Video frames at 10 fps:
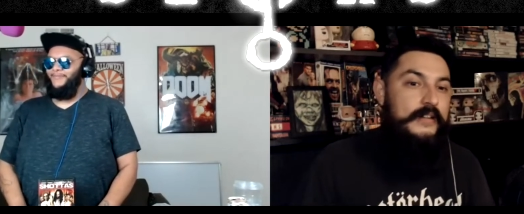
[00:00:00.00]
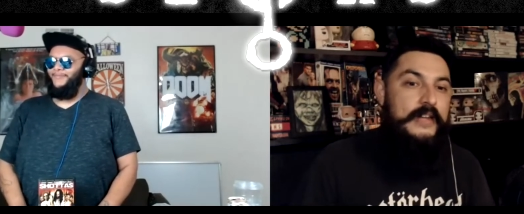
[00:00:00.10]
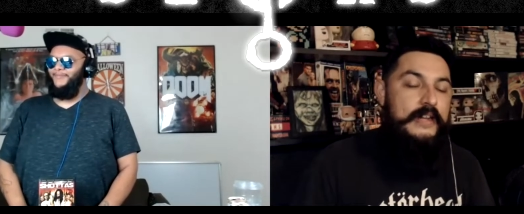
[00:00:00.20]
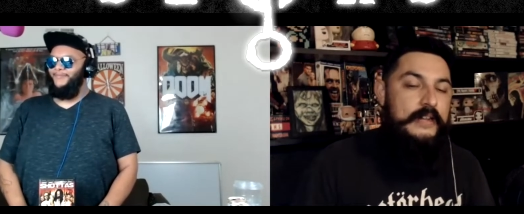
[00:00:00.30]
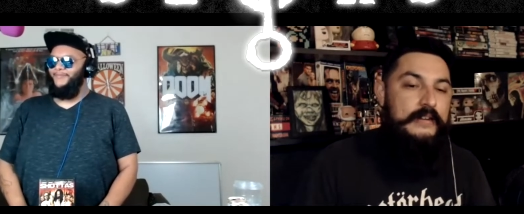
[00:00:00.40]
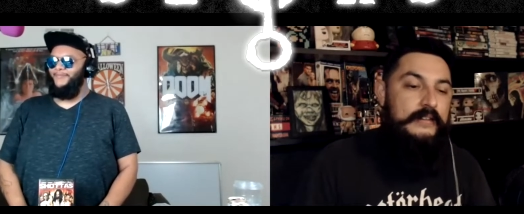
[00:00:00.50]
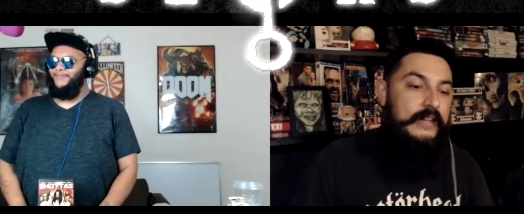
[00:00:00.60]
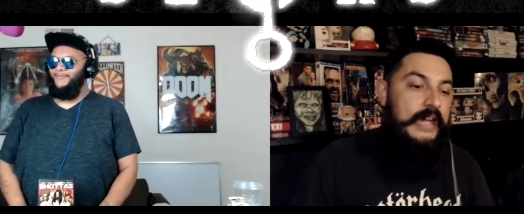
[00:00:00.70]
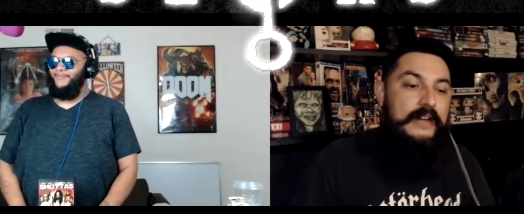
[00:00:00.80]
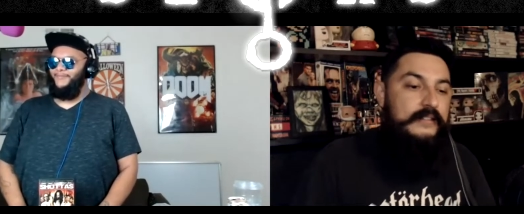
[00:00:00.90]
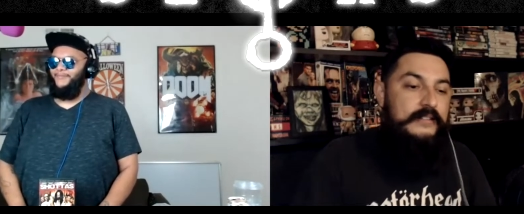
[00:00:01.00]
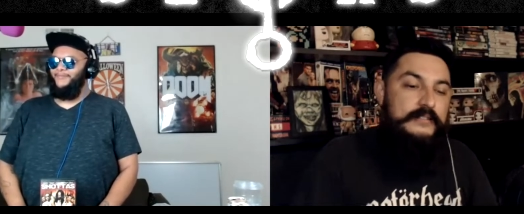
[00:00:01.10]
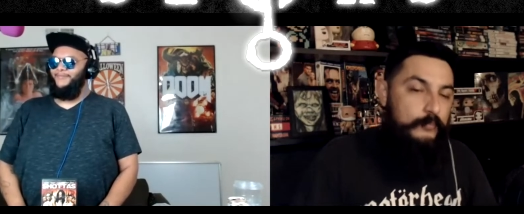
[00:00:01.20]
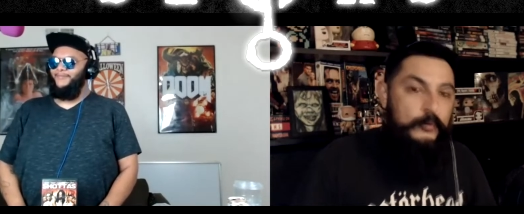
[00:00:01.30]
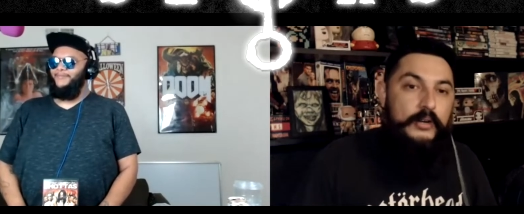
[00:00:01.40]
Speaker 1: And the acting's
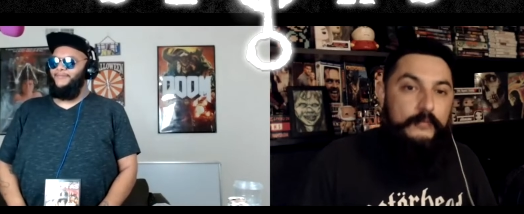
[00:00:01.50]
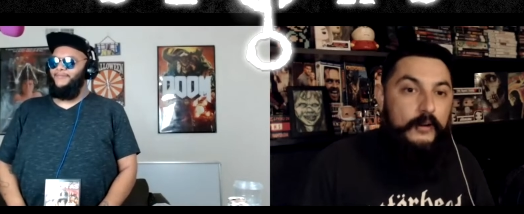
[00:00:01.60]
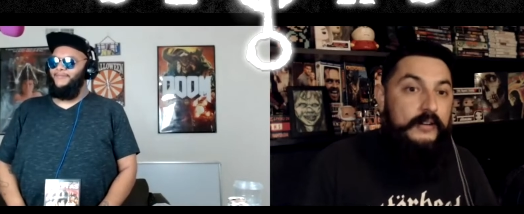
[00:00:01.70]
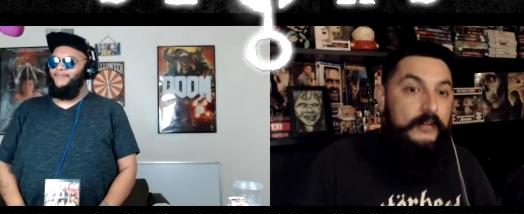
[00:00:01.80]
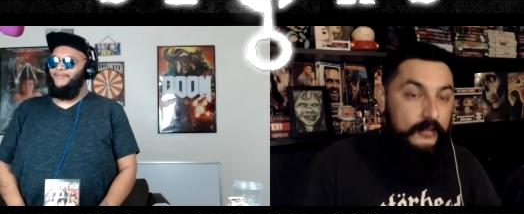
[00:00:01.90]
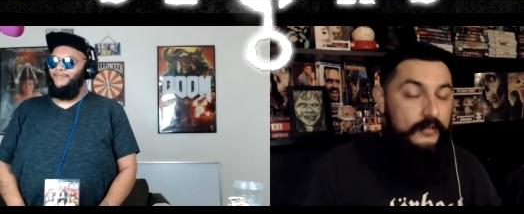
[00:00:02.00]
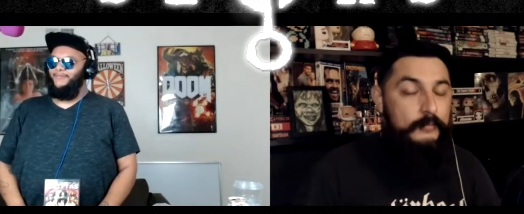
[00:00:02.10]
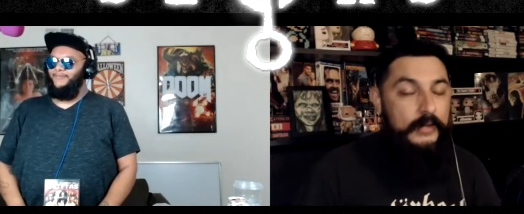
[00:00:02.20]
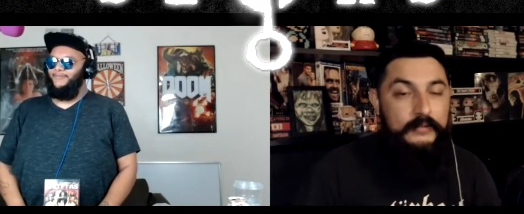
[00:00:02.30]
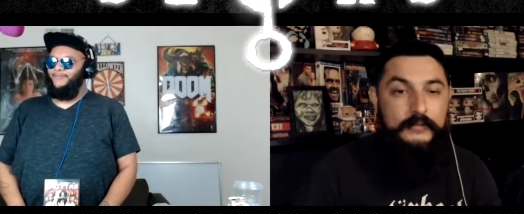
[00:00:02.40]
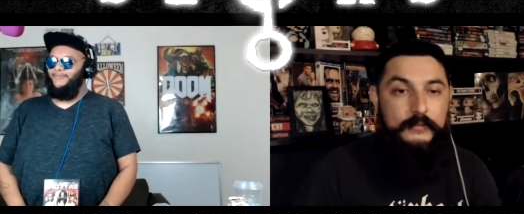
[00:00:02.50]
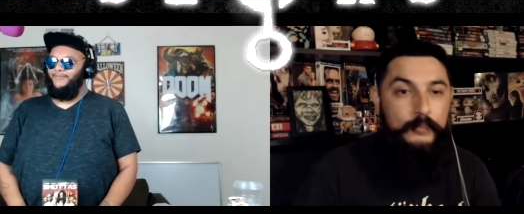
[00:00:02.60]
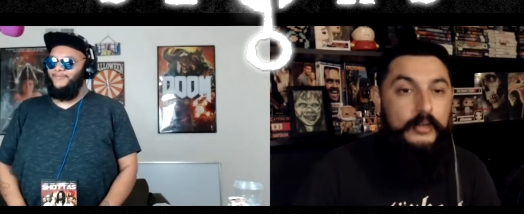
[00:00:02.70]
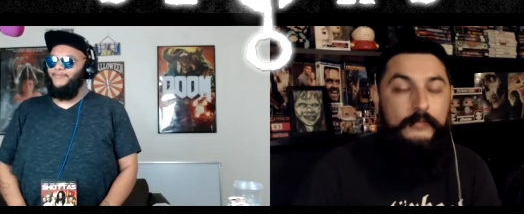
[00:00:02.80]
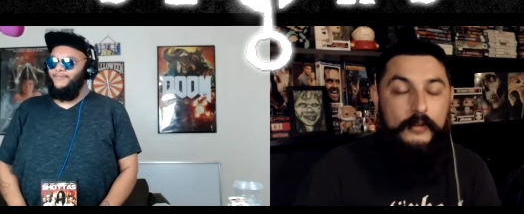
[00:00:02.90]
pretty fucking good, man.
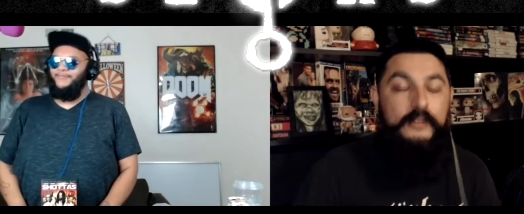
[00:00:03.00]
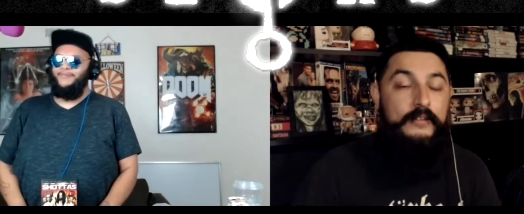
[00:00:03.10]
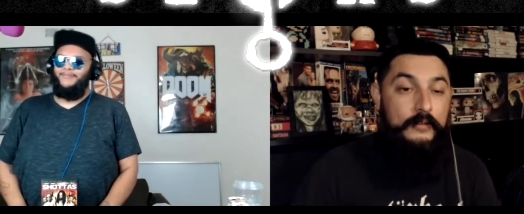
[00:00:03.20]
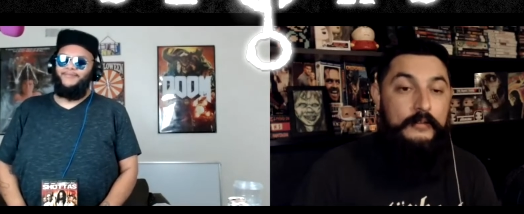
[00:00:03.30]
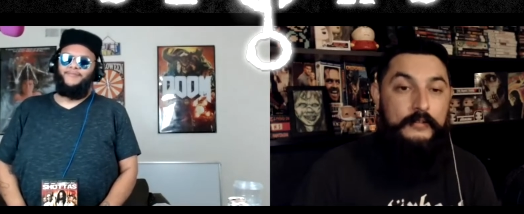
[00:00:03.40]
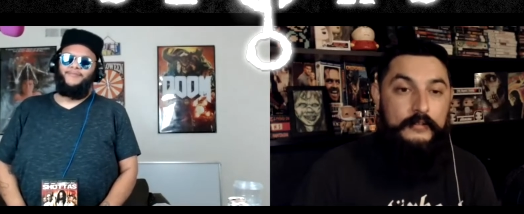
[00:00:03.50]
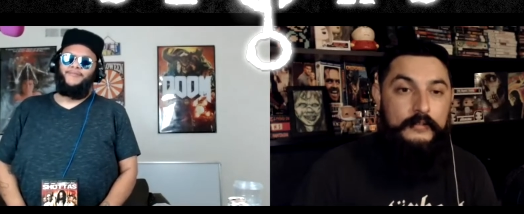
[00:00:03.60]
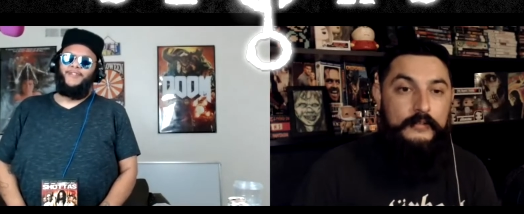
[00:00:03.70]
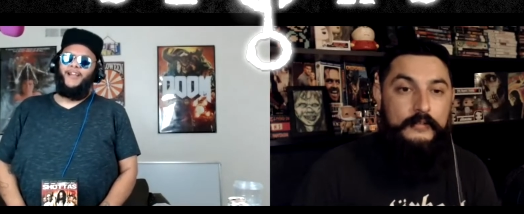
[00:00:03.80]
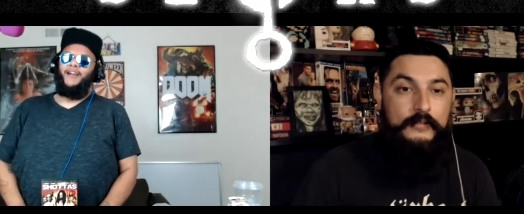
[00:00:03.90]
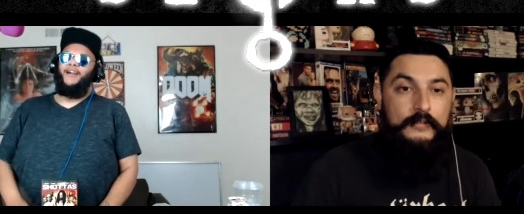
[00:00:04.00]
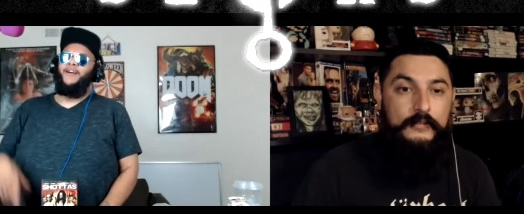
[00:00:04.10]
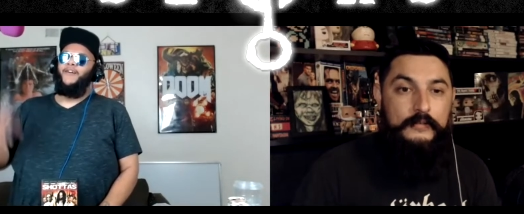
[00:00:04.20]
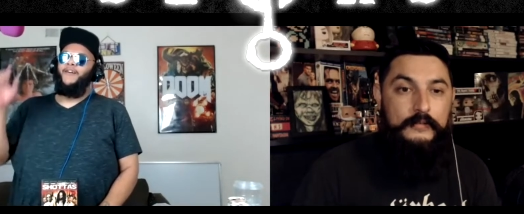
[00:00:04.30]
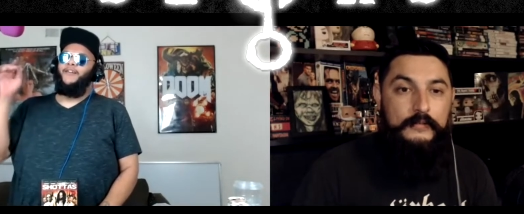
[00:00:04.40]
Pretty fucking good.
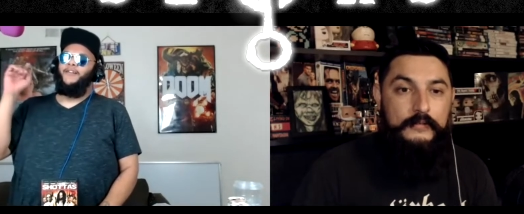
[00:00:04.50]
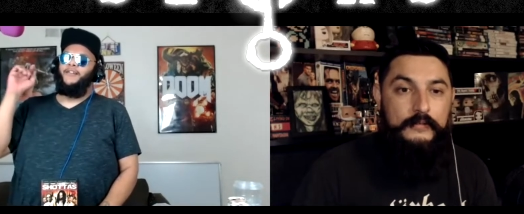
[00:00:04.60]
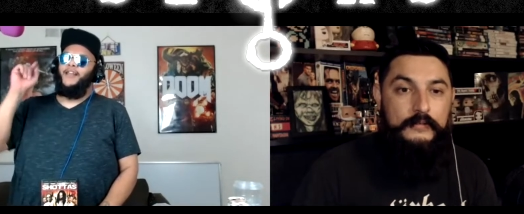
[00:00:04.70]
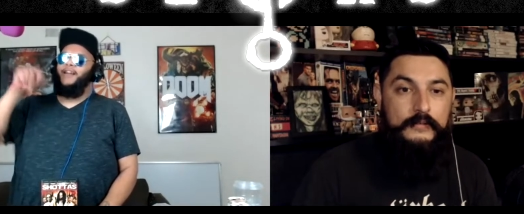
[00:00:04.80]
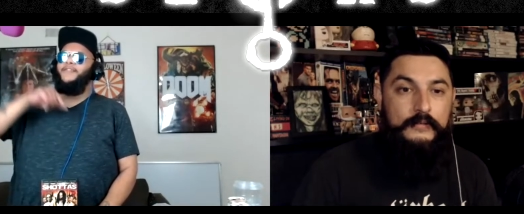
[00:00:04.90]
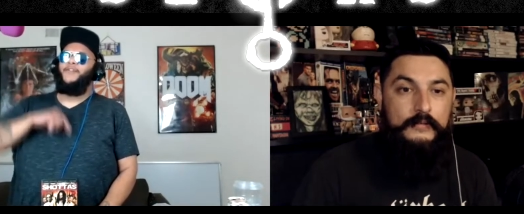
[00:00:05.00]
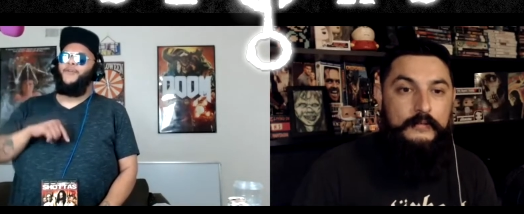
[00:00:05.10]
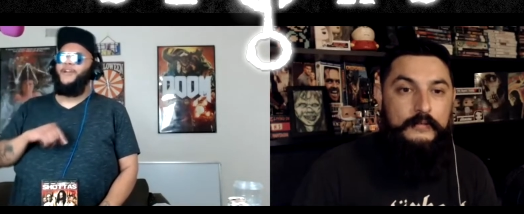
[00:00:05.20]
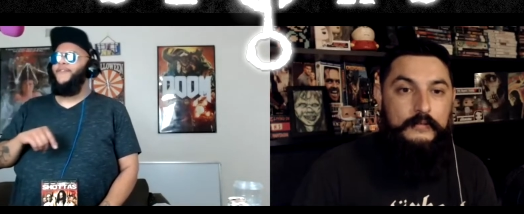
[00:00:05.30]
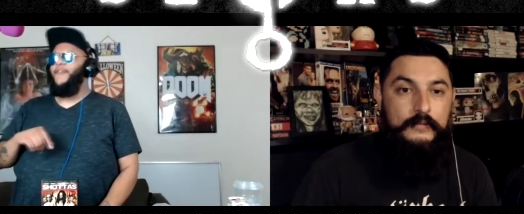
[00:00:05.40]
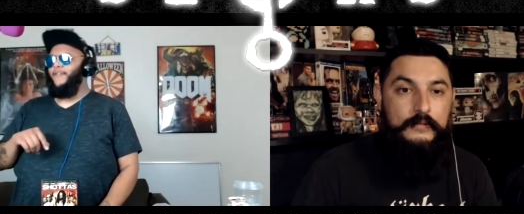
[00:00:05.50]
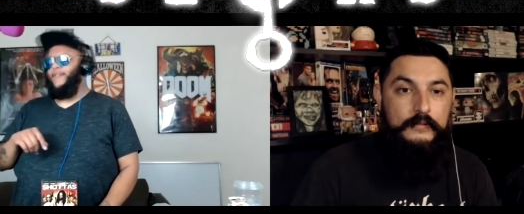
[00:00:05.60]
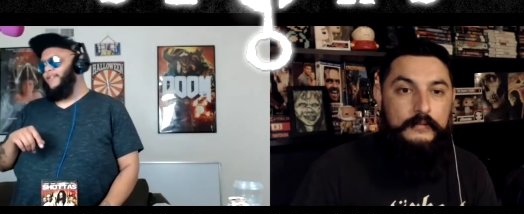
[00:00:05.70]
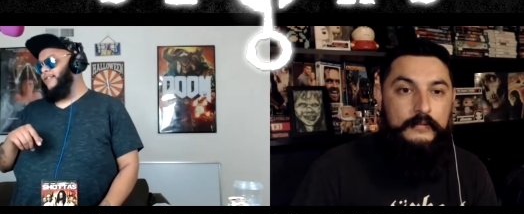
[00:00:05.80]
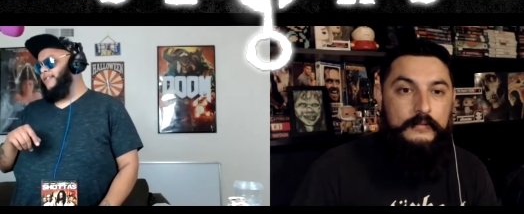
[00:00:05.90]
Let us know what your favorite
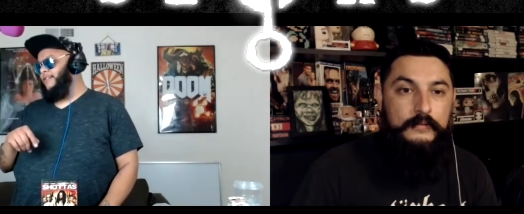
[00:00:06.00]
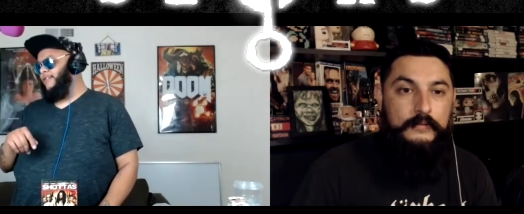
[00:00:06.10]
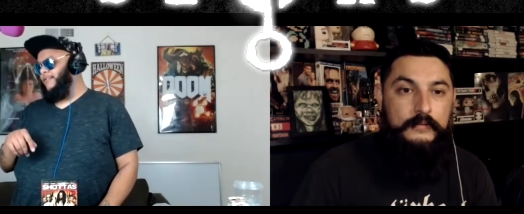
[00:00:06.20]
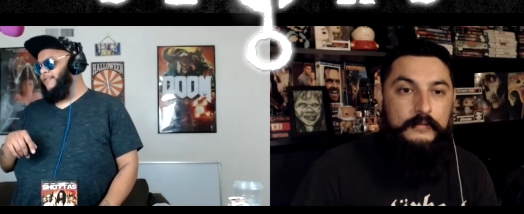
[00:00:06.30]
scene is,